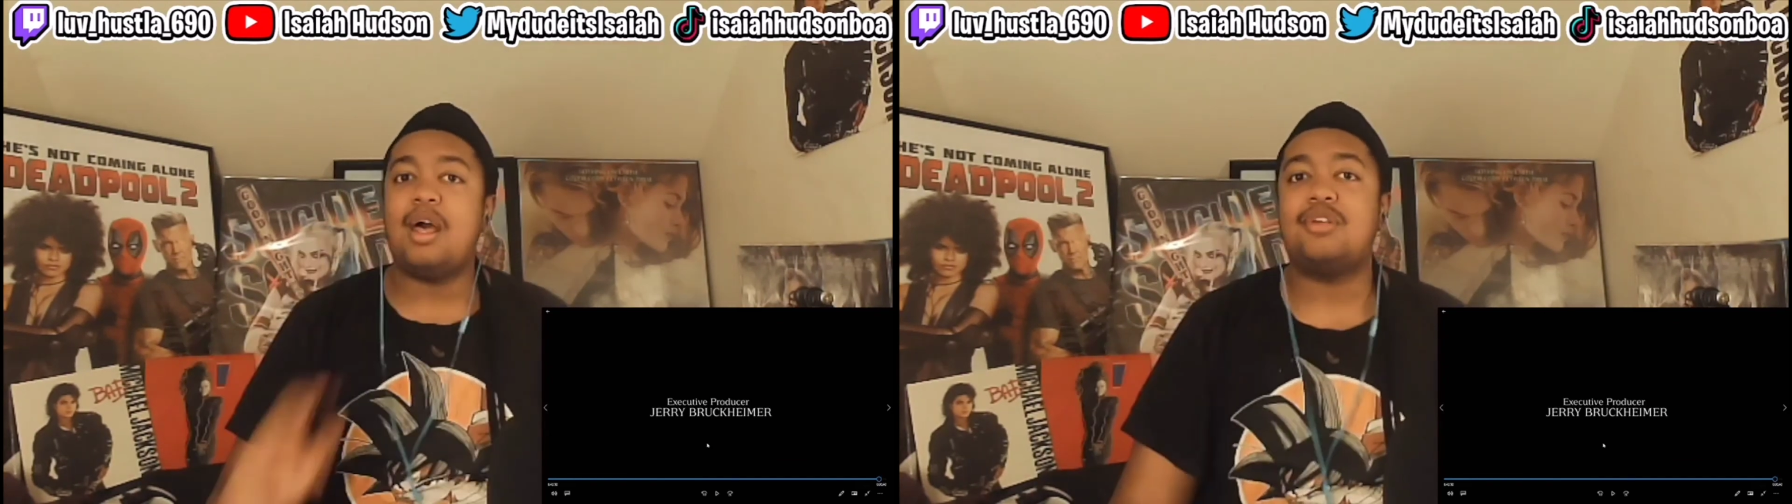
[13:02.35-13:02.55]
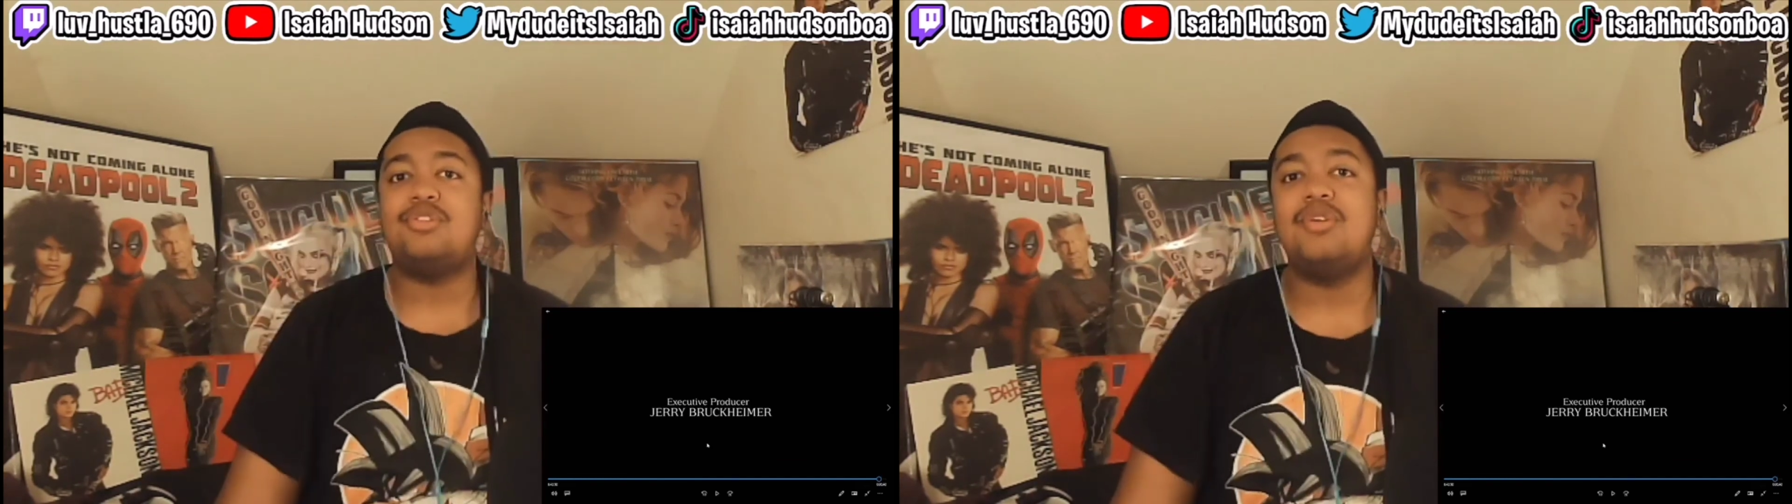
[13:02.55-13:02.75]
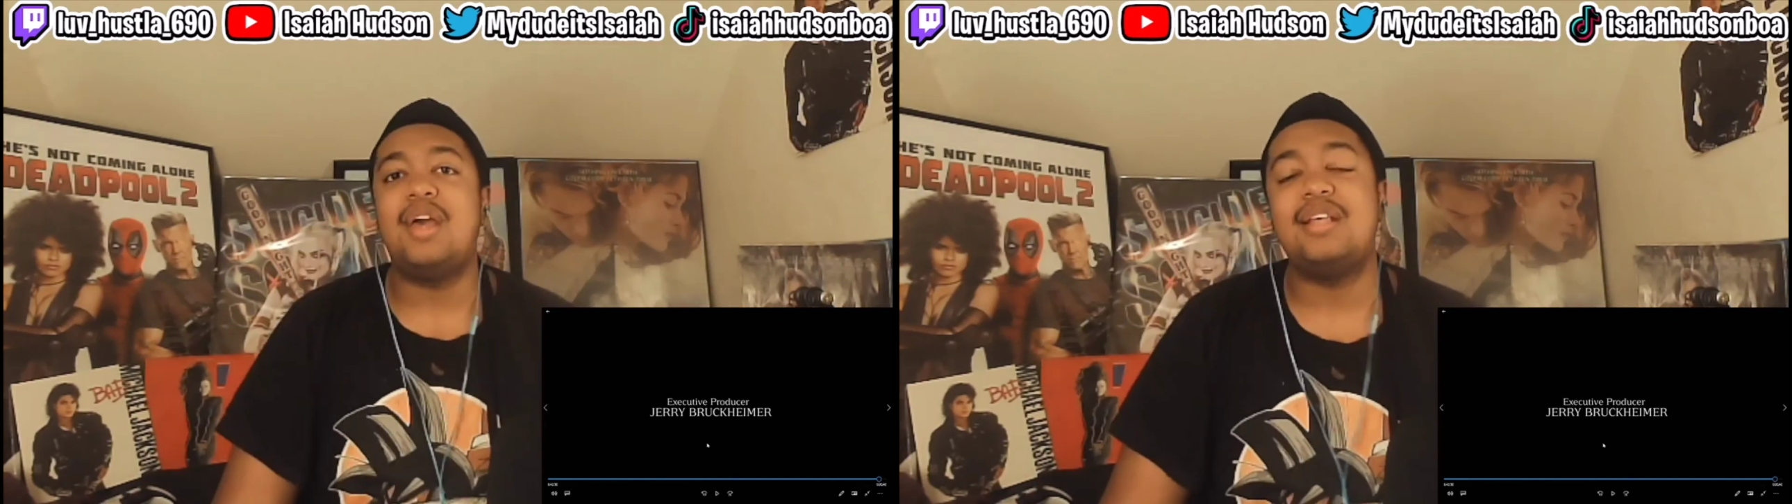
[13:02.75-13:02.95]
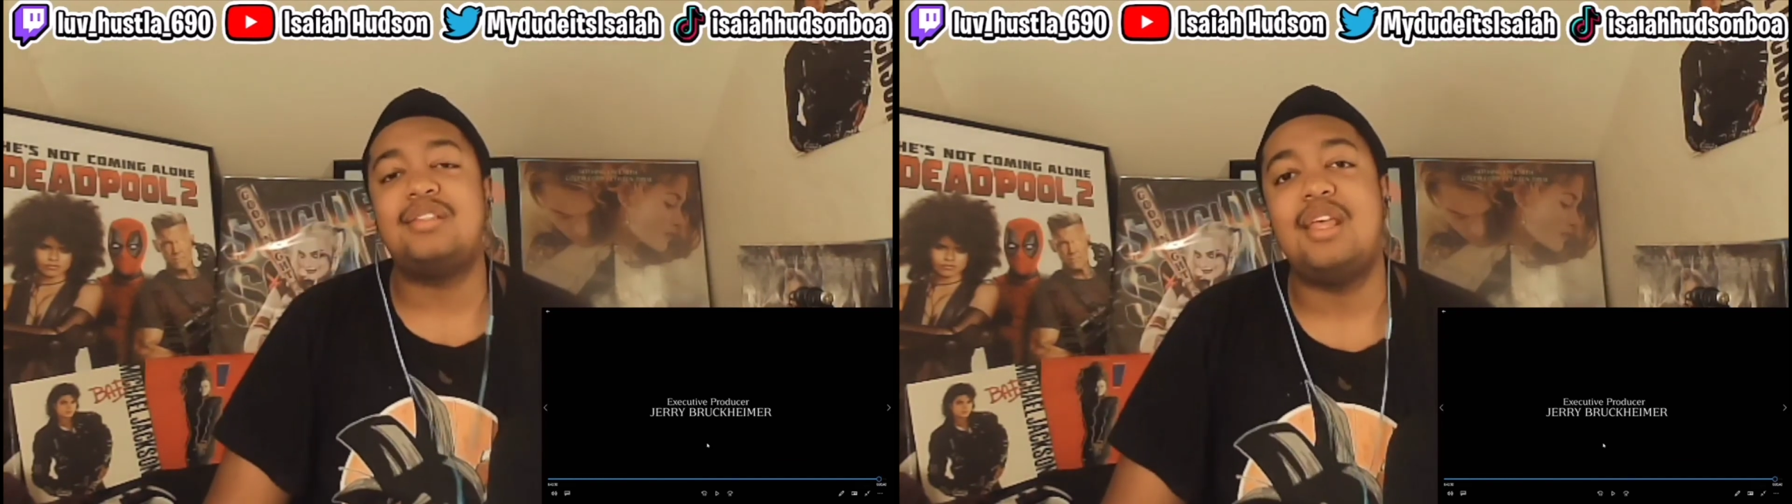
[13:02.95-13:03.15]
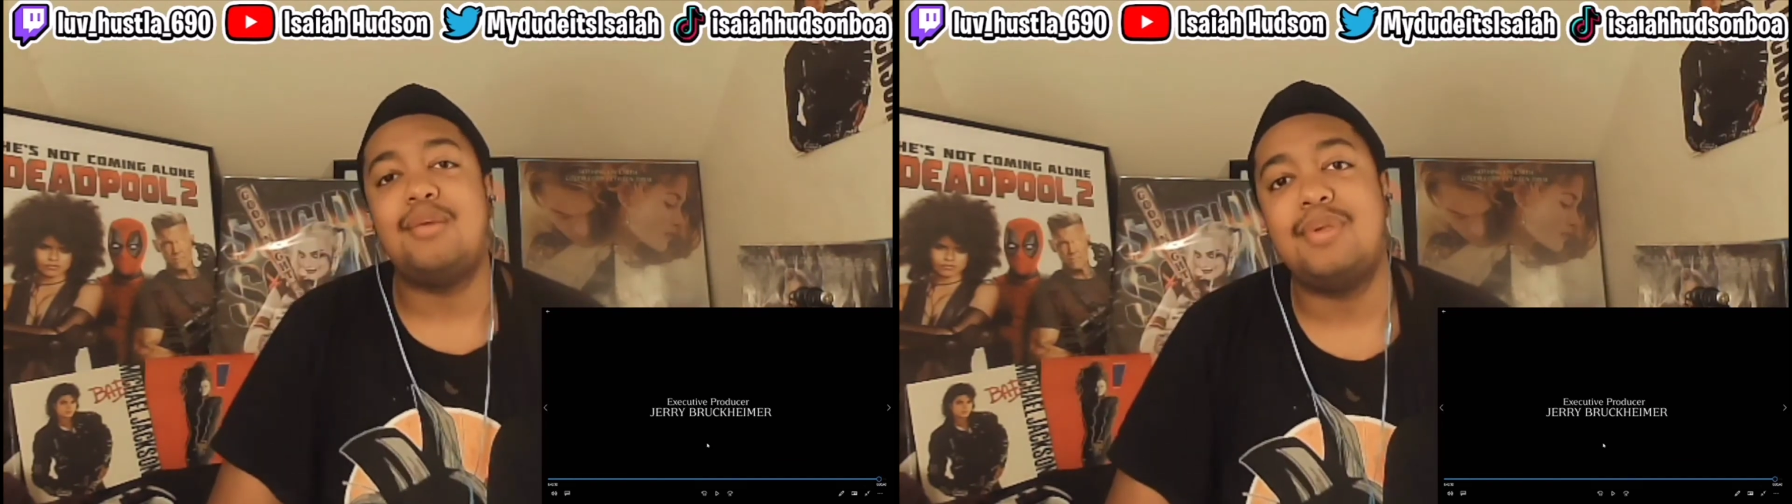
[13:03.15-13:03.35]
I'll see you guys
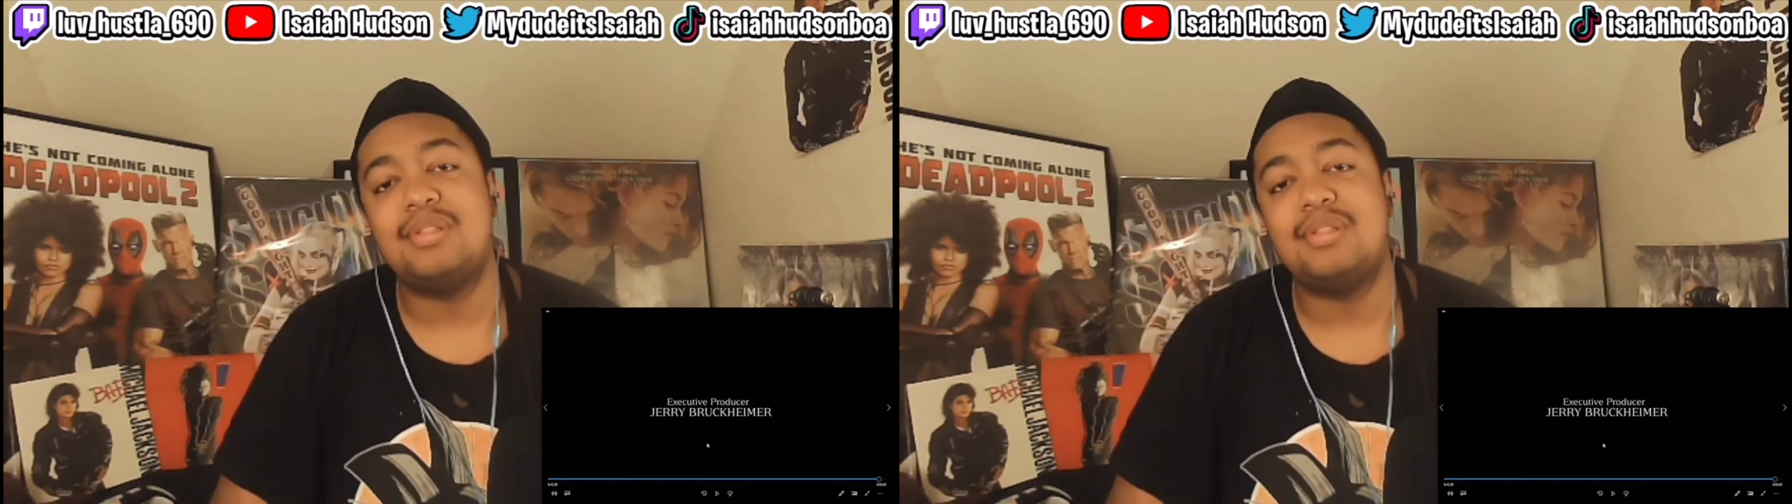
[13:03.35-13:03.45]
then. Peace